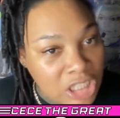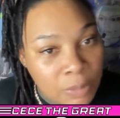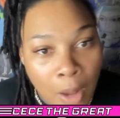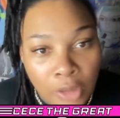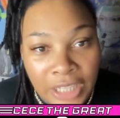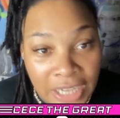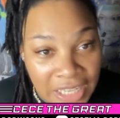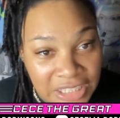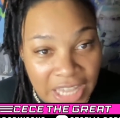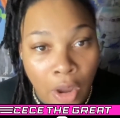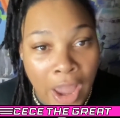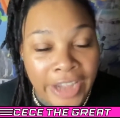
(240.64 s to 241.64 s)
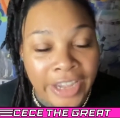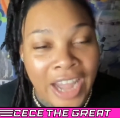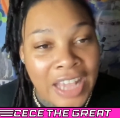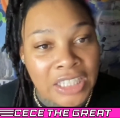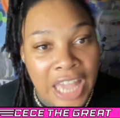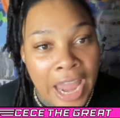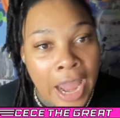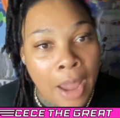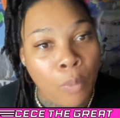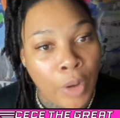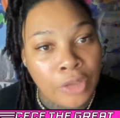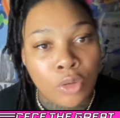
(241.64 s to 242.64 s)
smoked in their cell at
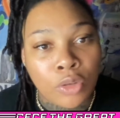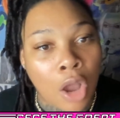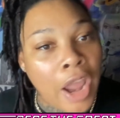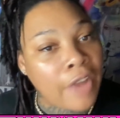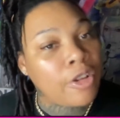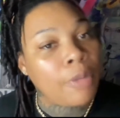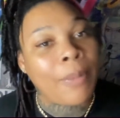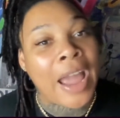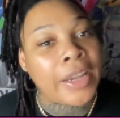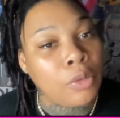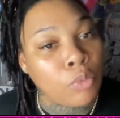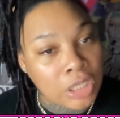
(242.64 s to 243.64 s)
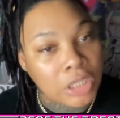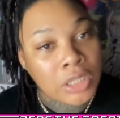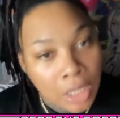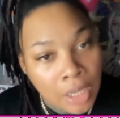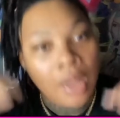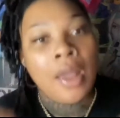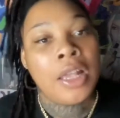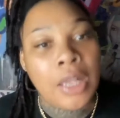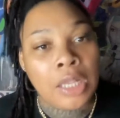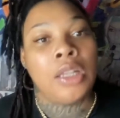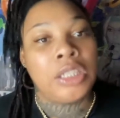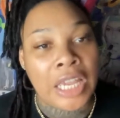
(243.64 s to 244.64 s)
nighttime when, you know, everybody was
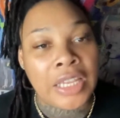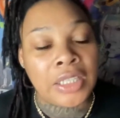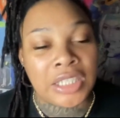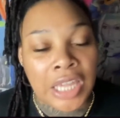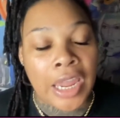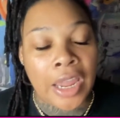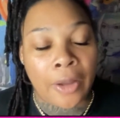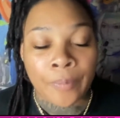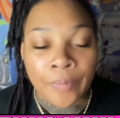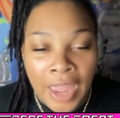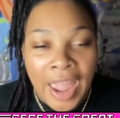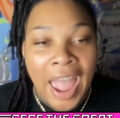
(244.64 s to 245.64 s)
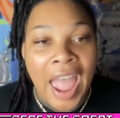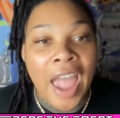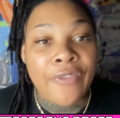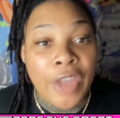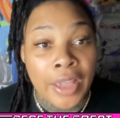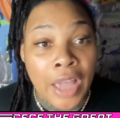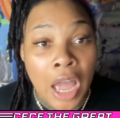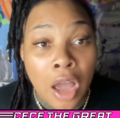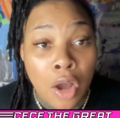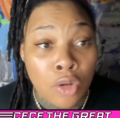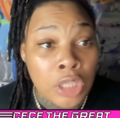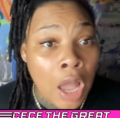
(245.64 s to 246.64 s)
sitting still. However it
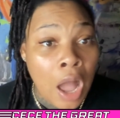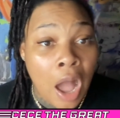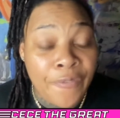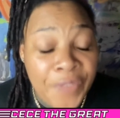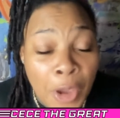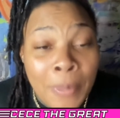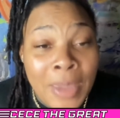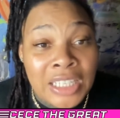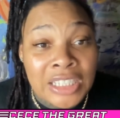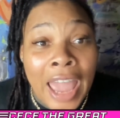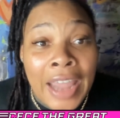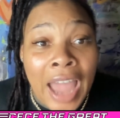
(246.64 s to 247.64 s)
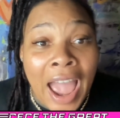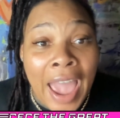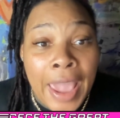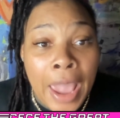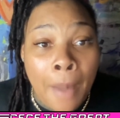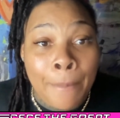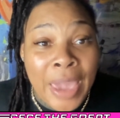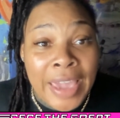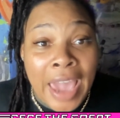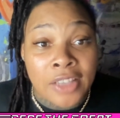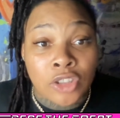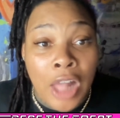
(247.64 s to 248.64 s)
goes, a few minutes later, I hear a big
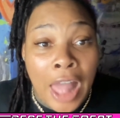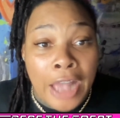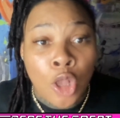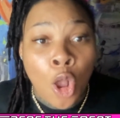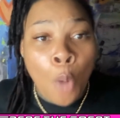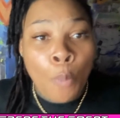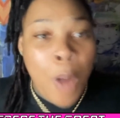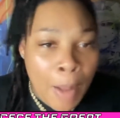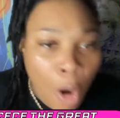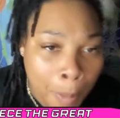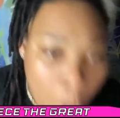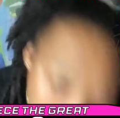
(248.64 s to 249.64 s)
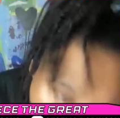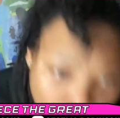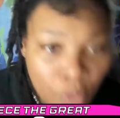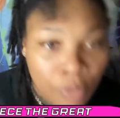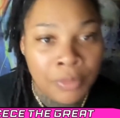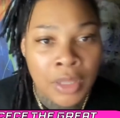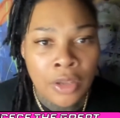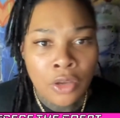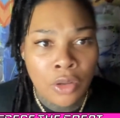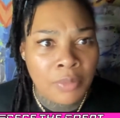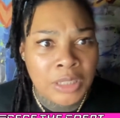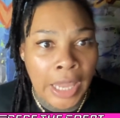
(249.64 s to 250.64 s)
ass crash. You know
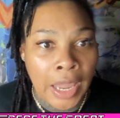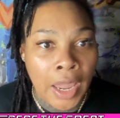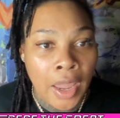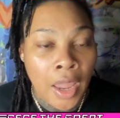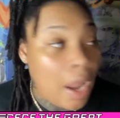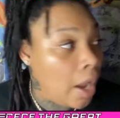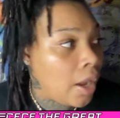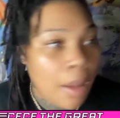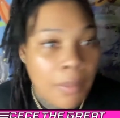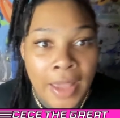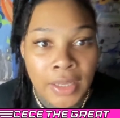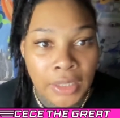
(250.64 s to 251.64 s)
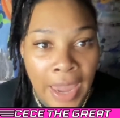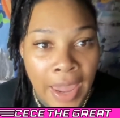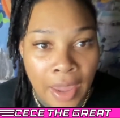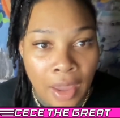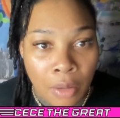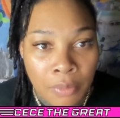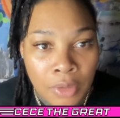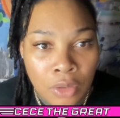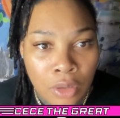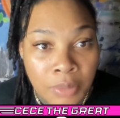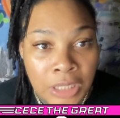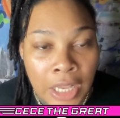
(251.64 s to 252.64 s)
what I'm saying? And I'm like, damn. You
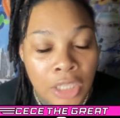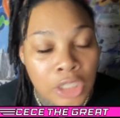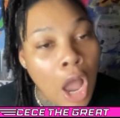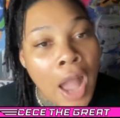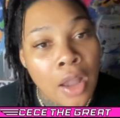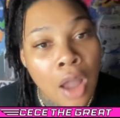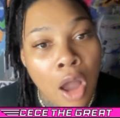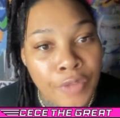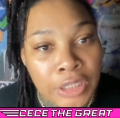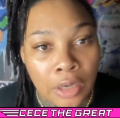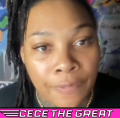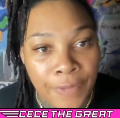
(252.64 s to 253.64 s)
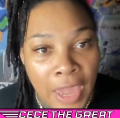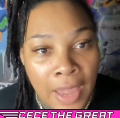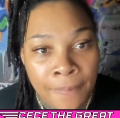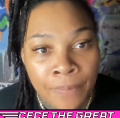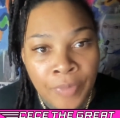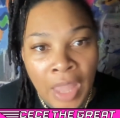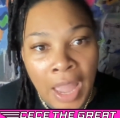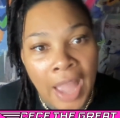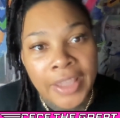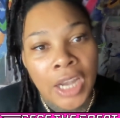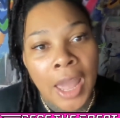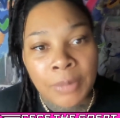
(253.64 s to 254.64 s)
know what I'm saying? So I go over to the vent. I
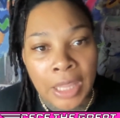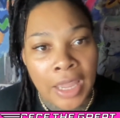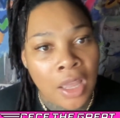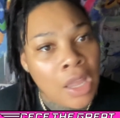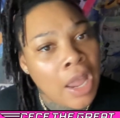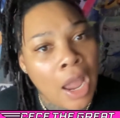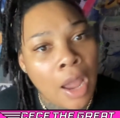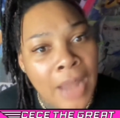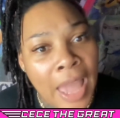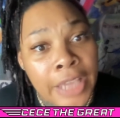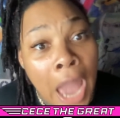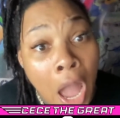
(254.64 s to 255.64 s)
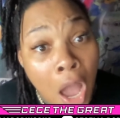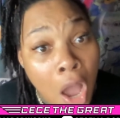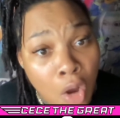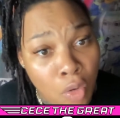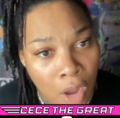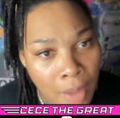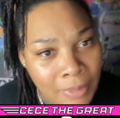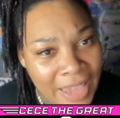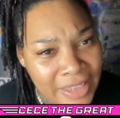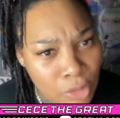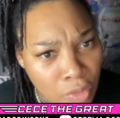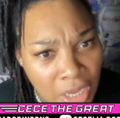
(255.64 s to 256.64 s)
get up there. I'm like, yo. I'm
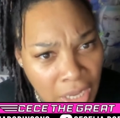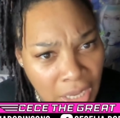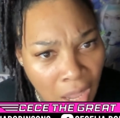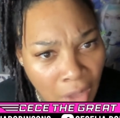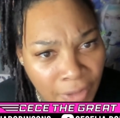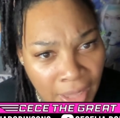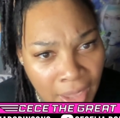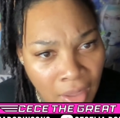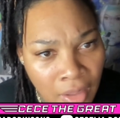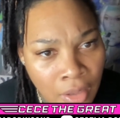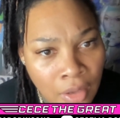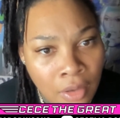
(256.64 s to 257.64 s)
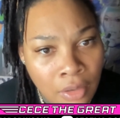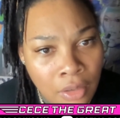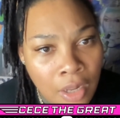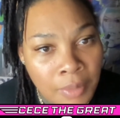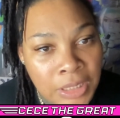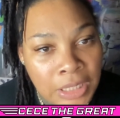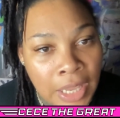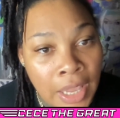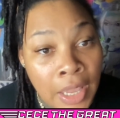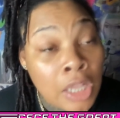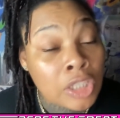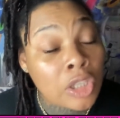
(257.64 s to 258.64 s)
like, you good over there? You know what I'm
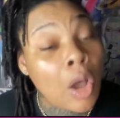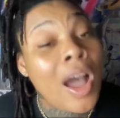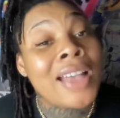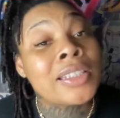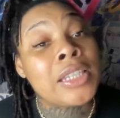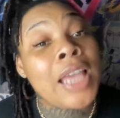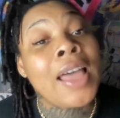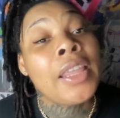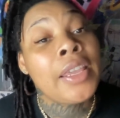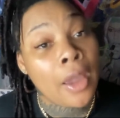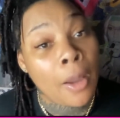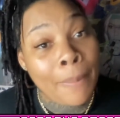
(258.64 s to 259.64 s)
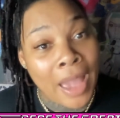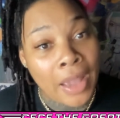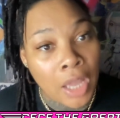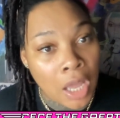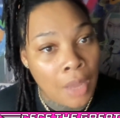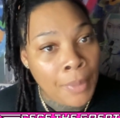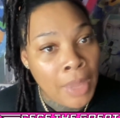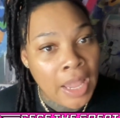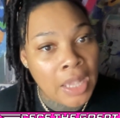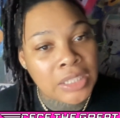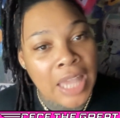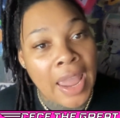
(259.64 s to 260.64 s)
saying? So her celly yell back up
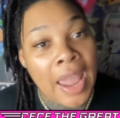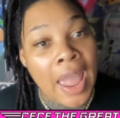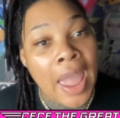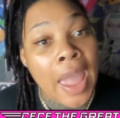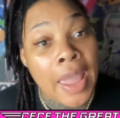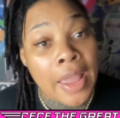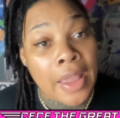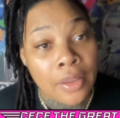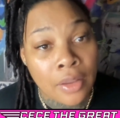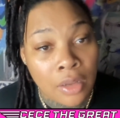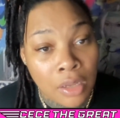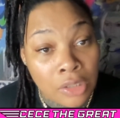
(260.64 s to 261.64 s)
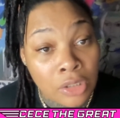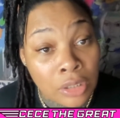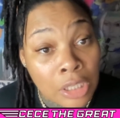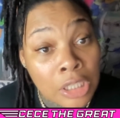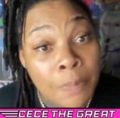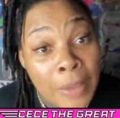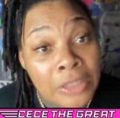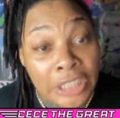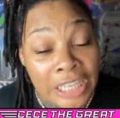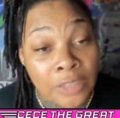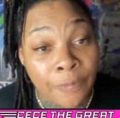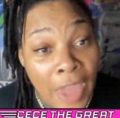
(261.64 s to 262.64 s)
and say, hey, this bitch
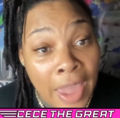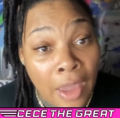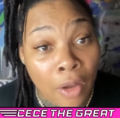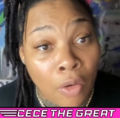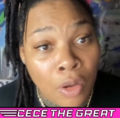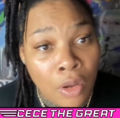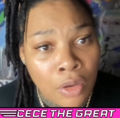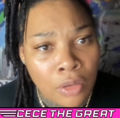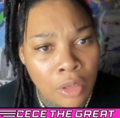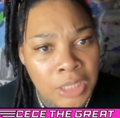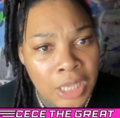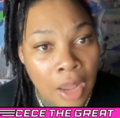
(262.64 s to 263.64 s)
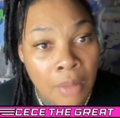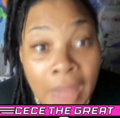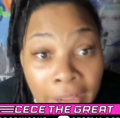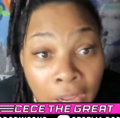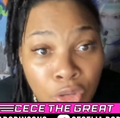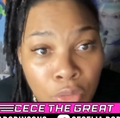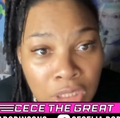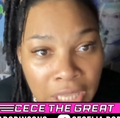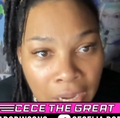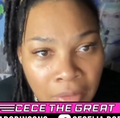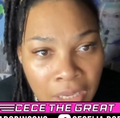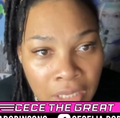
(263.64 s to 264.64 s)
just fell. You know what I'm saying? I'm like, are you
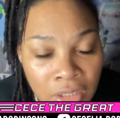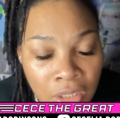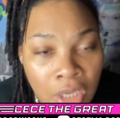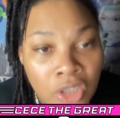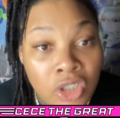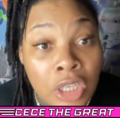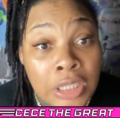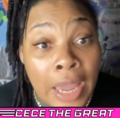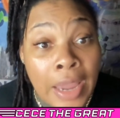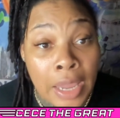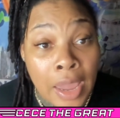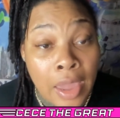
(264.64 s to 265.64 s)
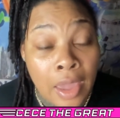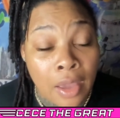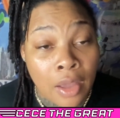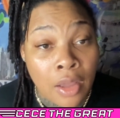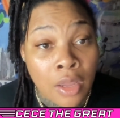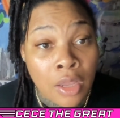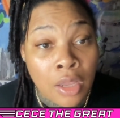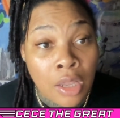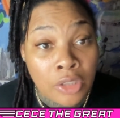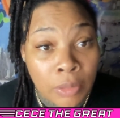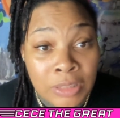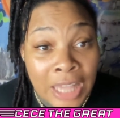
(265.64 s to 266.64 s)
serious? She say, yeah.
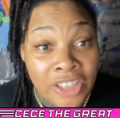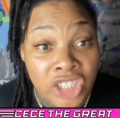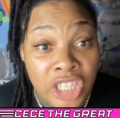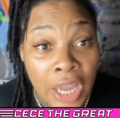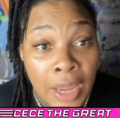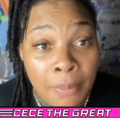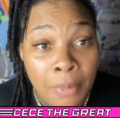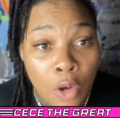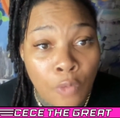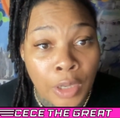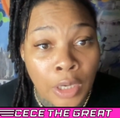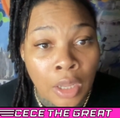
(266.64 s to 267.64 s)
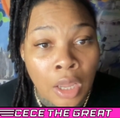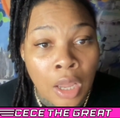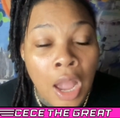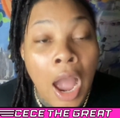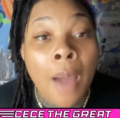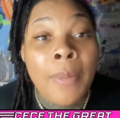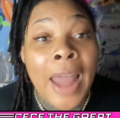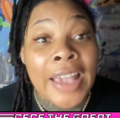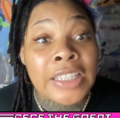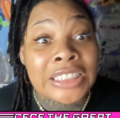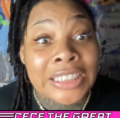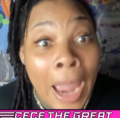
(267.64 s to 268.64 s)
She was like, she ain't moving. I'm
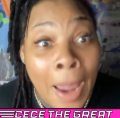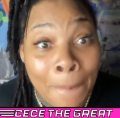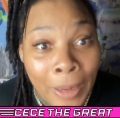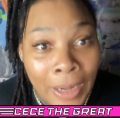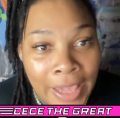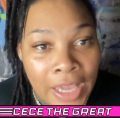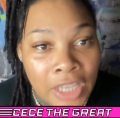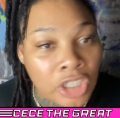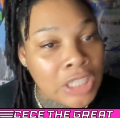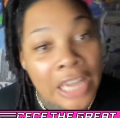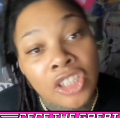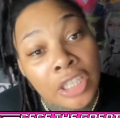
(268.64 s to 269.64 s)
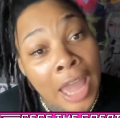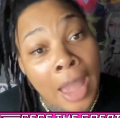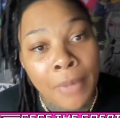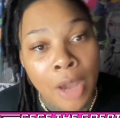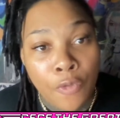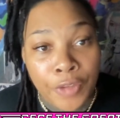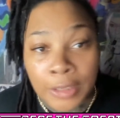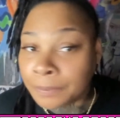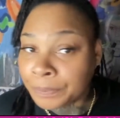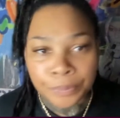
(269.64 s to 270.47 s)
like, stop playing. She's like, she not moving.